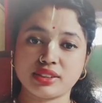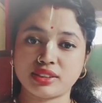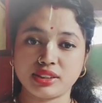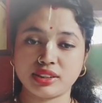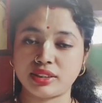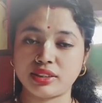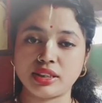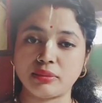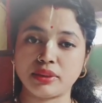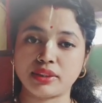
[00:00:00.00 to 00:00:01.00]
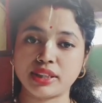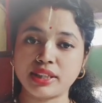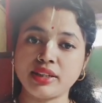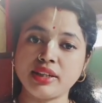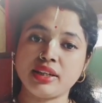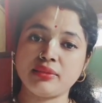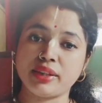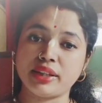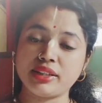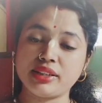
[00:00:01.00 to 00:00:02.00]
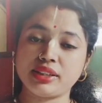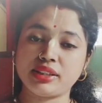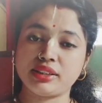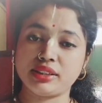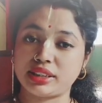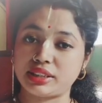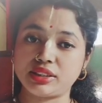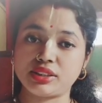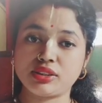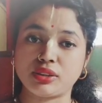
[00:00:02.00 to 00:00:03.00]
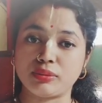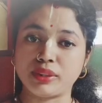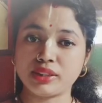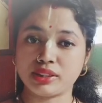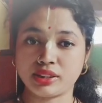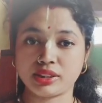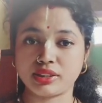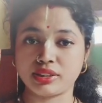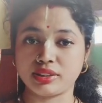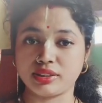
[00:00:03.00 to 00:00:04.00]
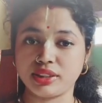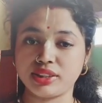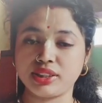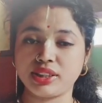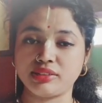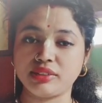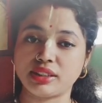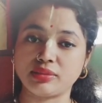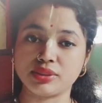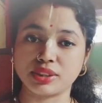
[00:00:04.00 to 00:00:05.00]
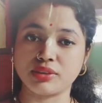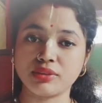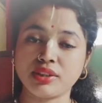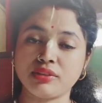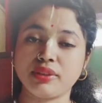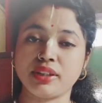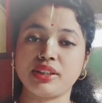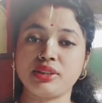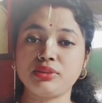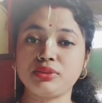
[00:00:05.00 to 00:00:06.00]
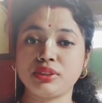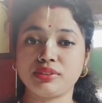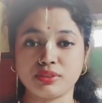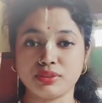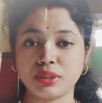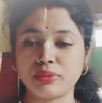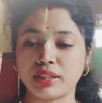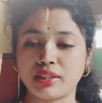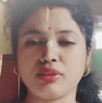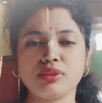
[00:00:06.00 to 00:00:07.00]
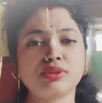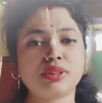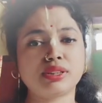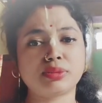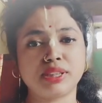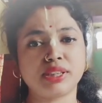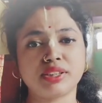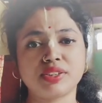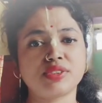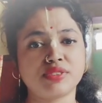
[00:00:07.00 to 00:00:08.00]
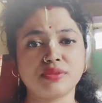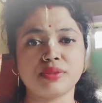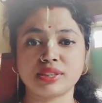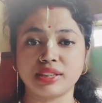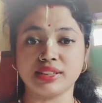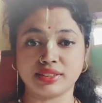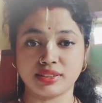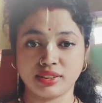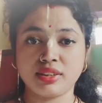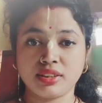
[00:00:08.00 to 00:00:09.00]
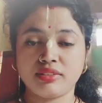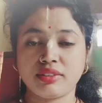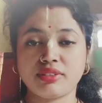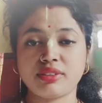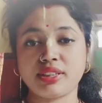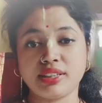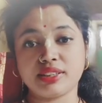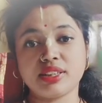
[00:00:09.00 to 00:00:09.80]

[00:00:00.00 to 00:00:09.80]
So now by this is same, but we have to take the LCM of it. So if you are taking LCM, it becomes 2 3s are 6, so 6 e dz square